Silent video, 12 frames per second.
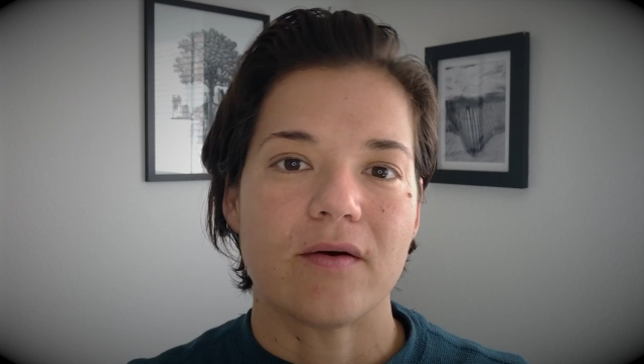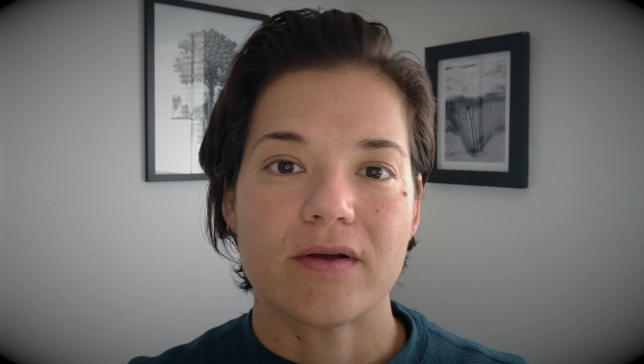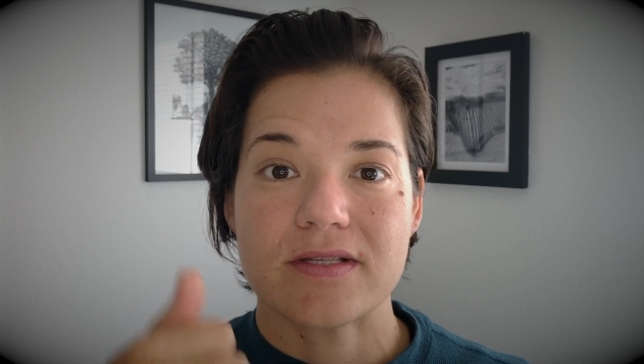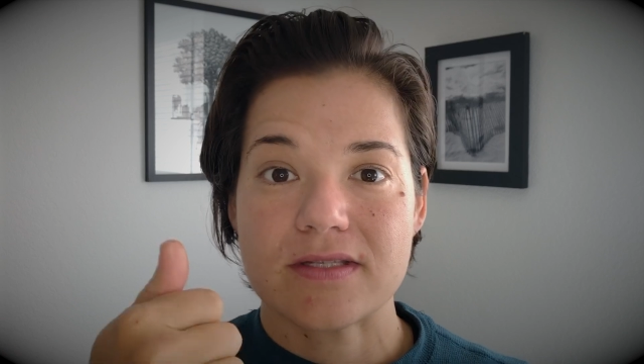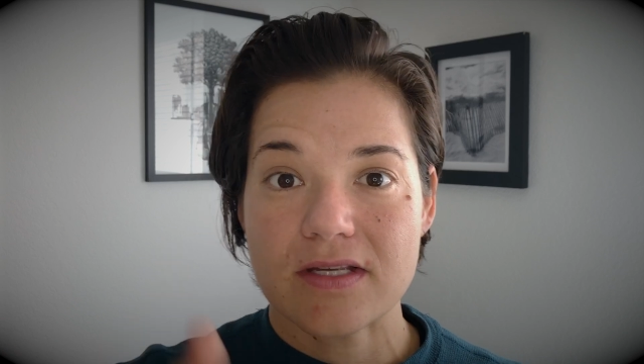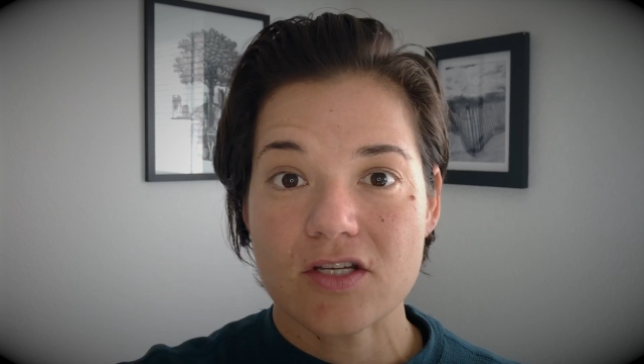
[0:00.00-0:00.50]

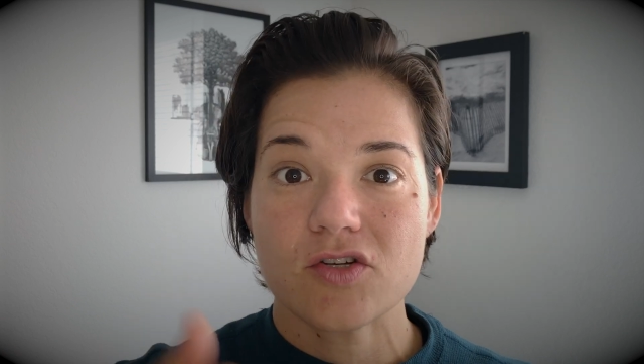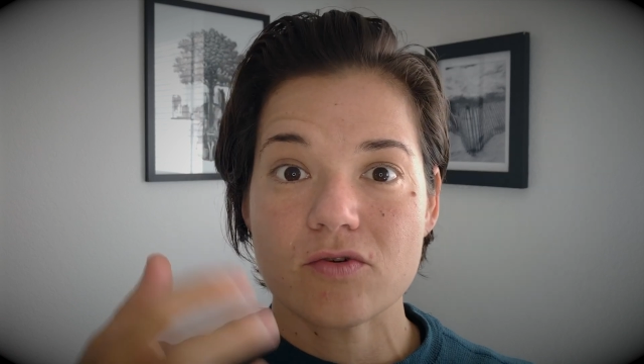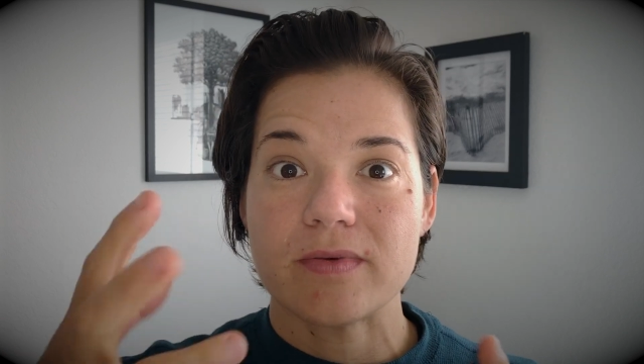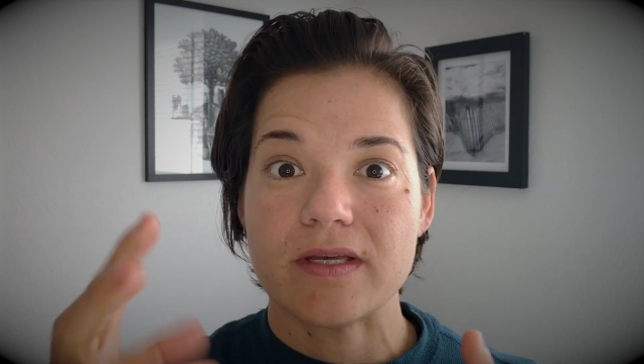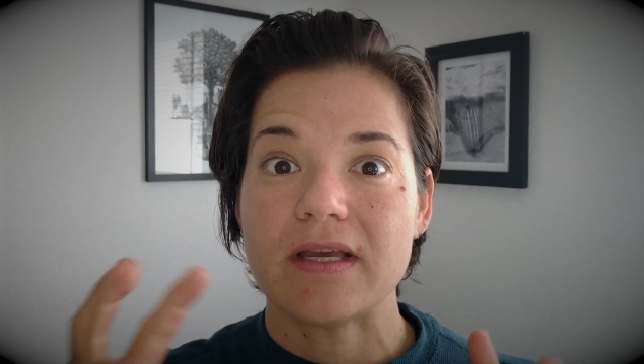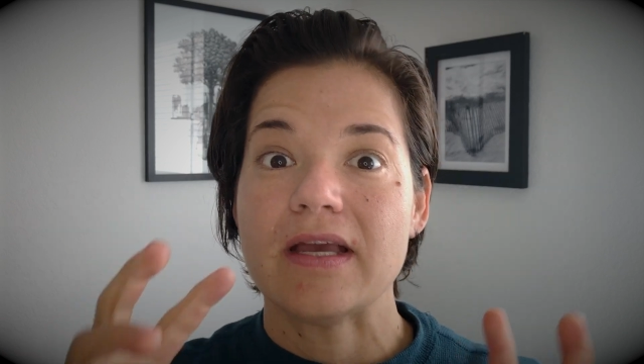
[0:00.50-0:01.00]
And since you'll
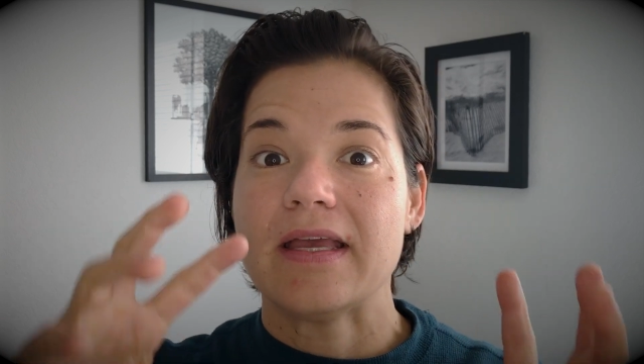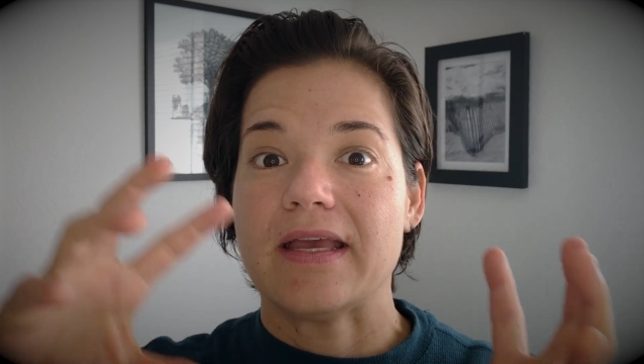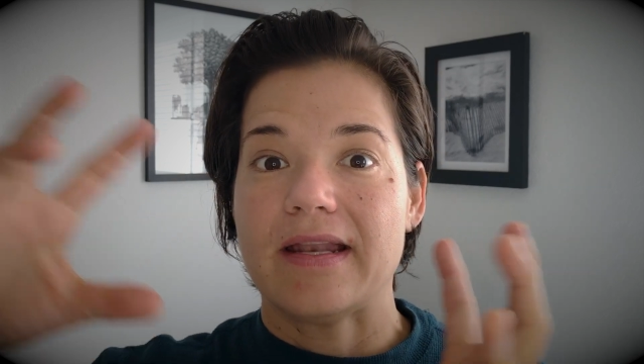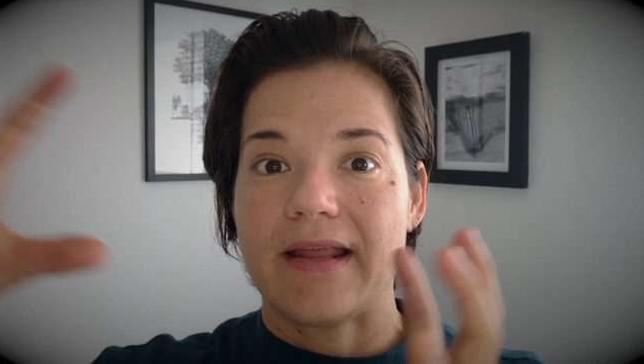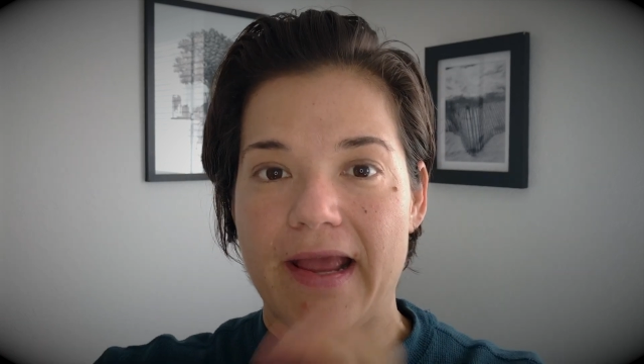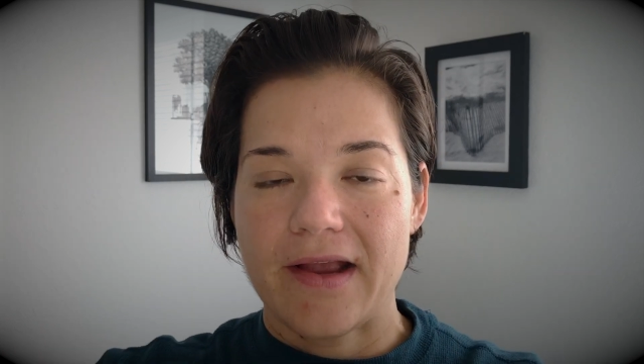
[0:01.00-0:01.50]
be
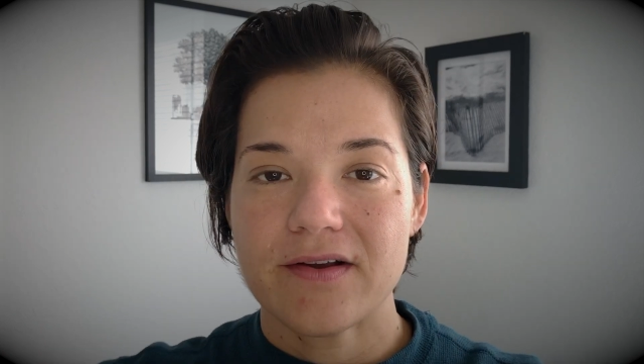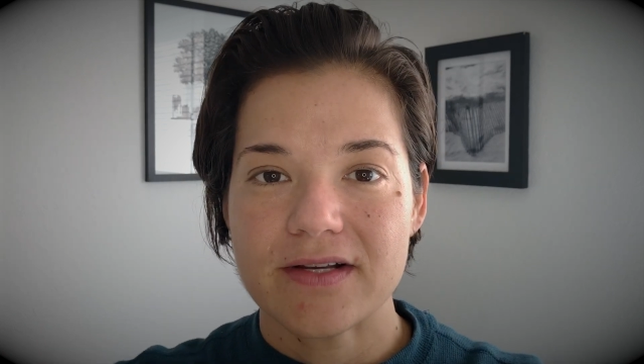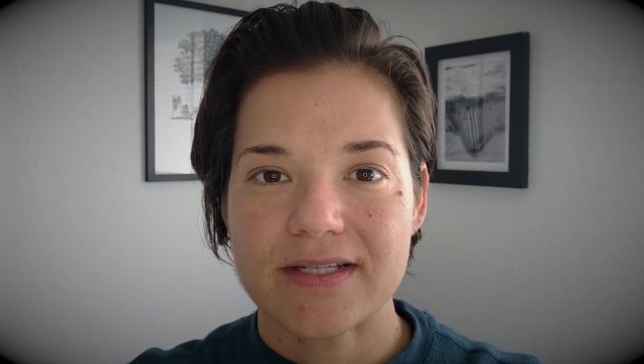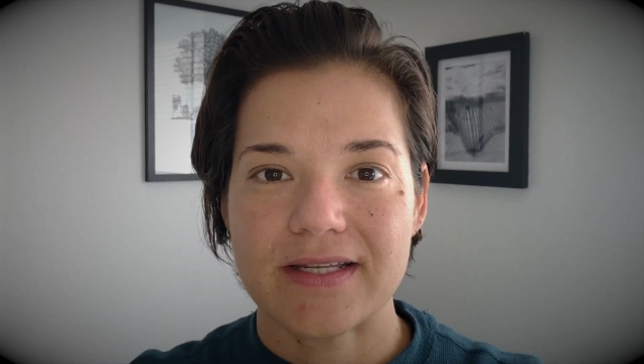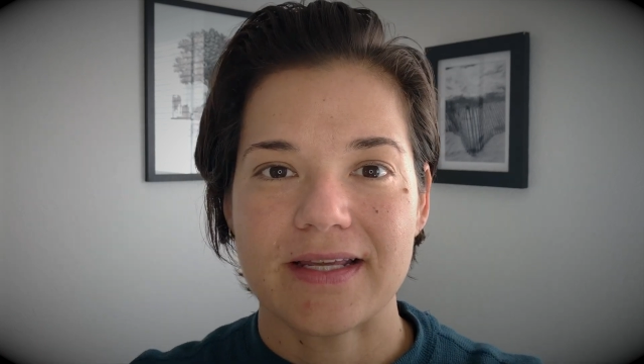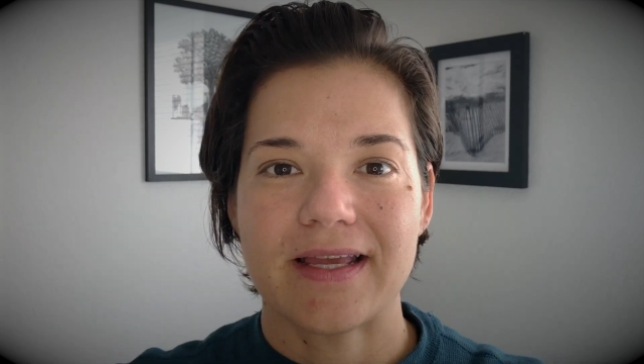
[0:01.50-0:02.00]

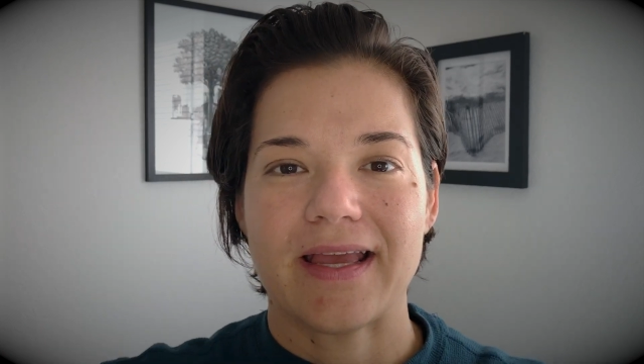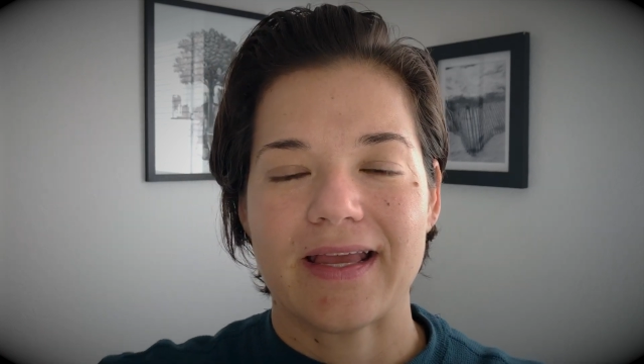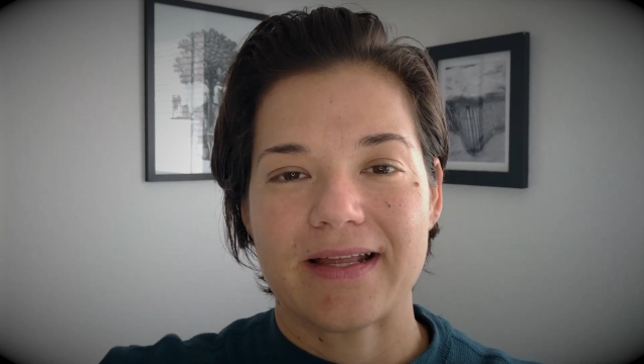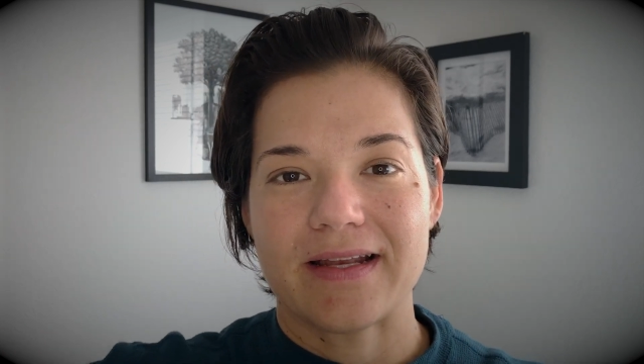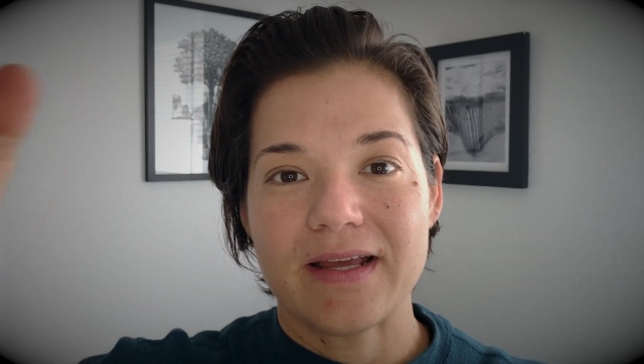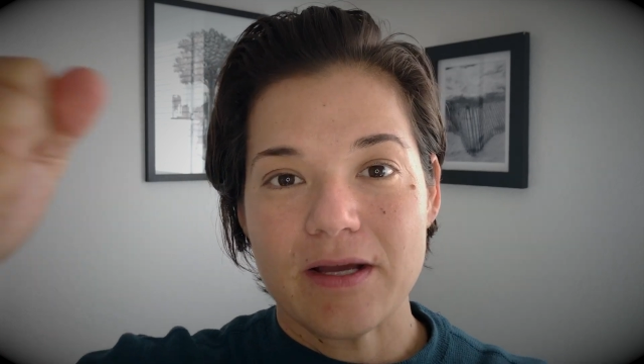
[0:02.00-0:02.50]
inheriting
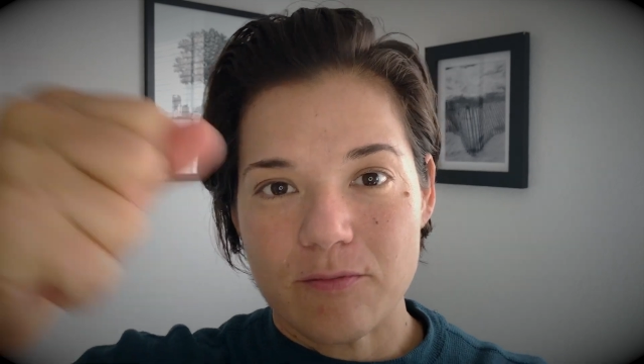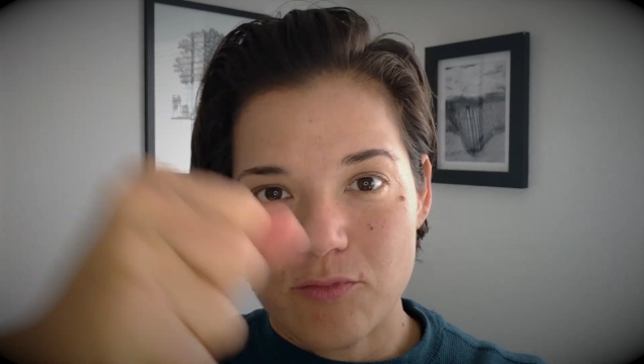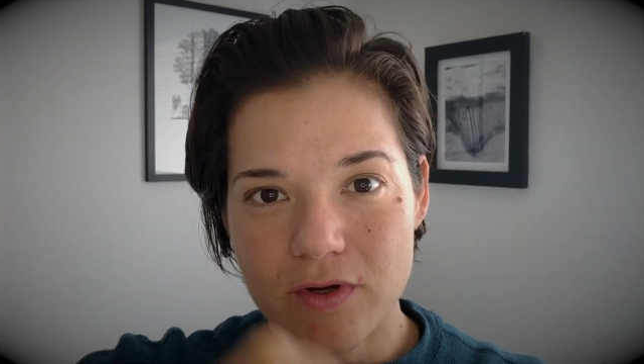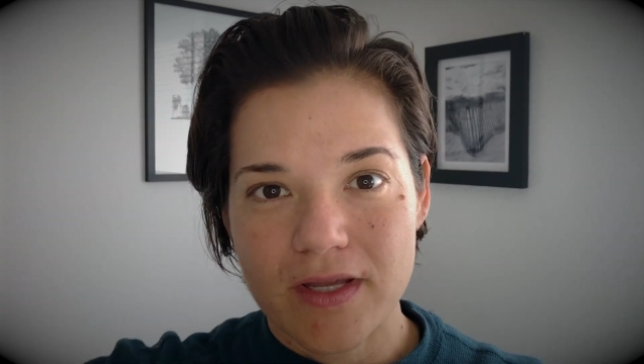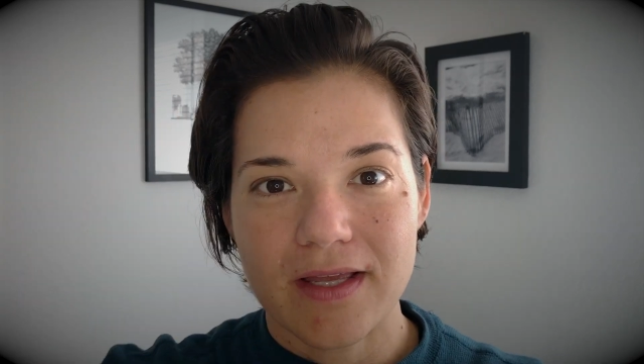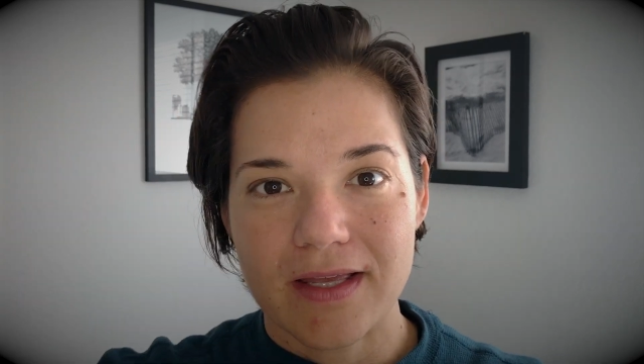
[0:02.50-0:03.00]
and
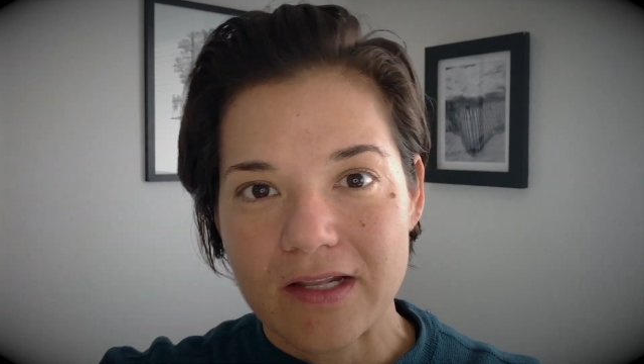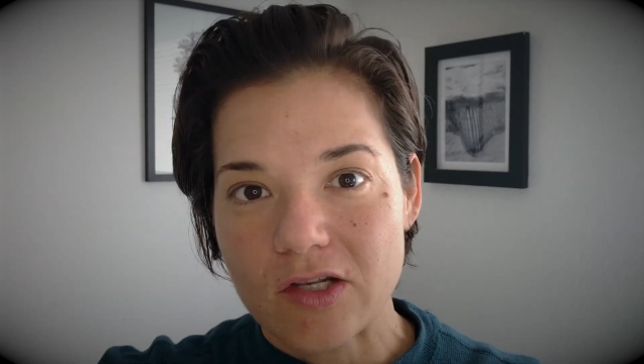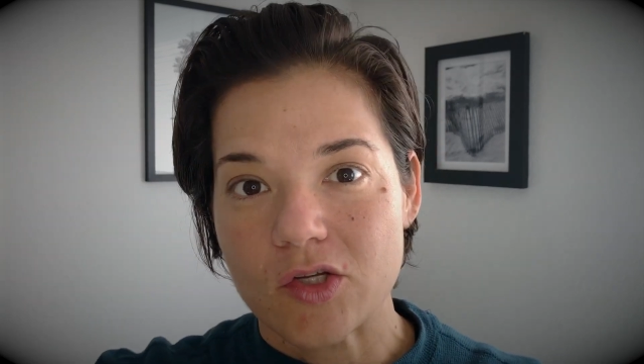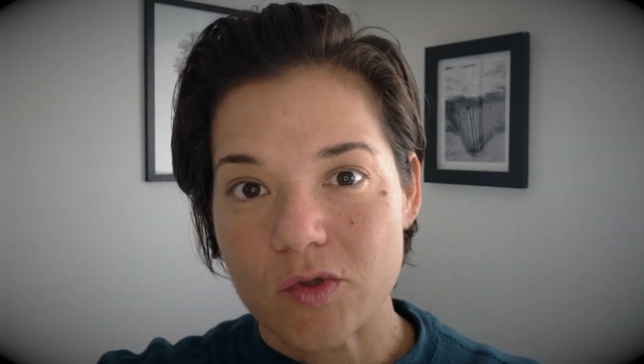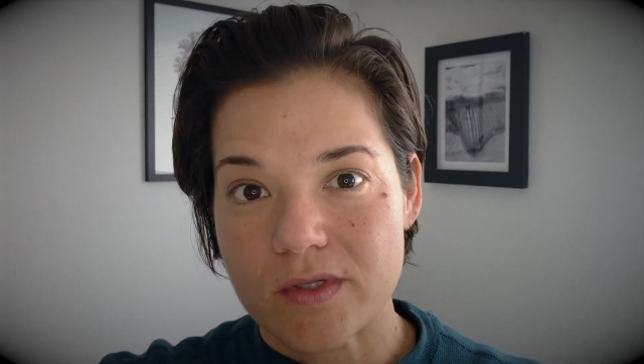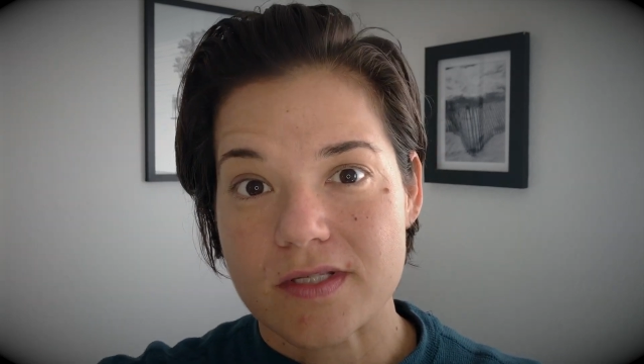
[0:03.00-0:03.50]
bringing in
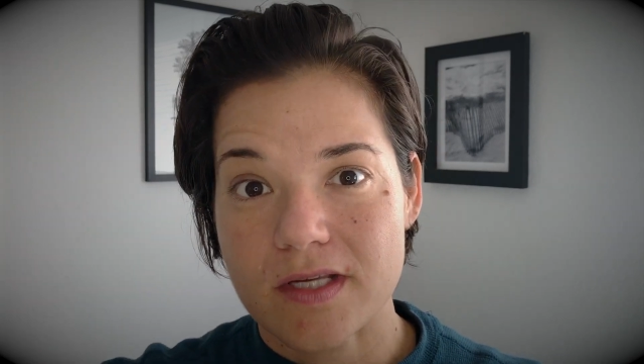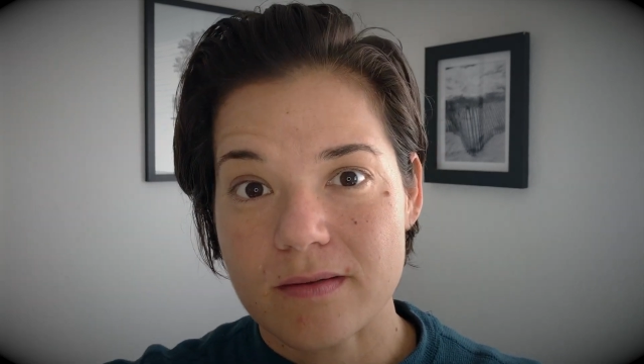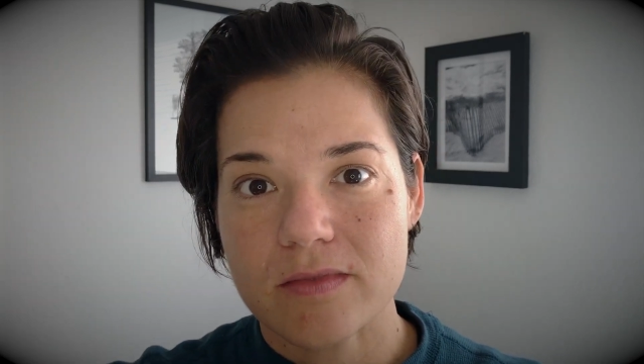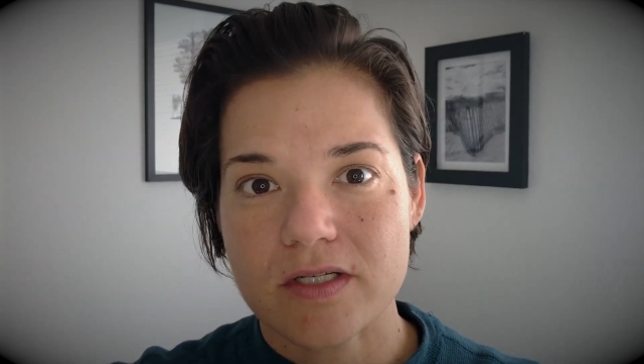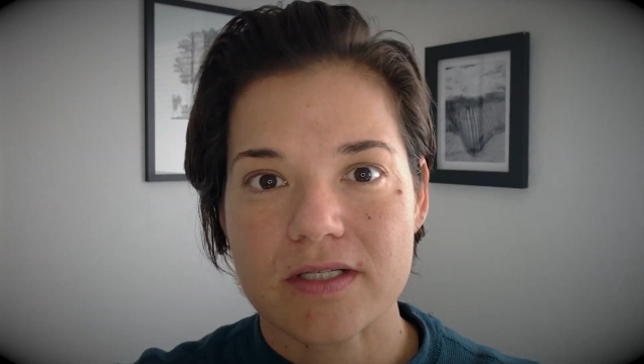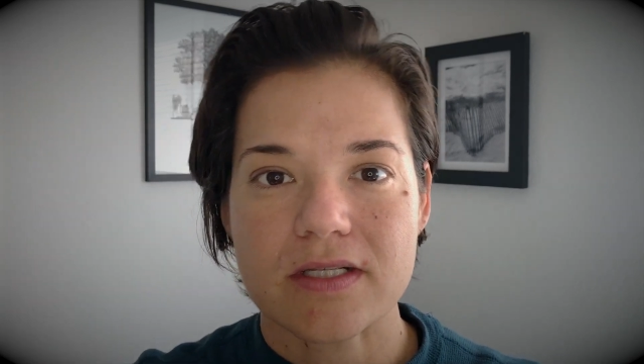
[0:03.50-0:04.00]
new assumptions,